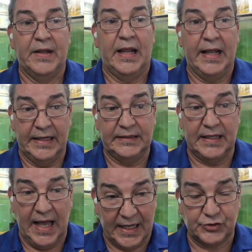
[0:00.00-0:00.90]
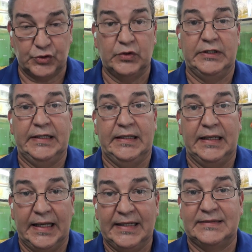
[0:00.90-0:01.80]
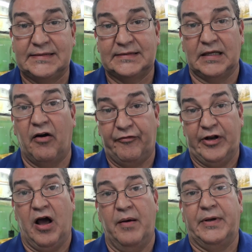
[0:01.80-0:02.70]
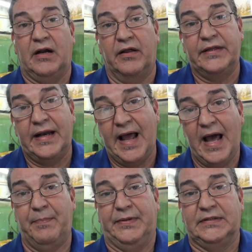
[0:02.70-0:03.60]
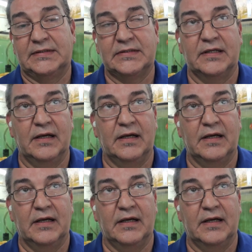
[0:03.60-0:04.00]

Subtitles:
And it actually is a phenomenon that happens.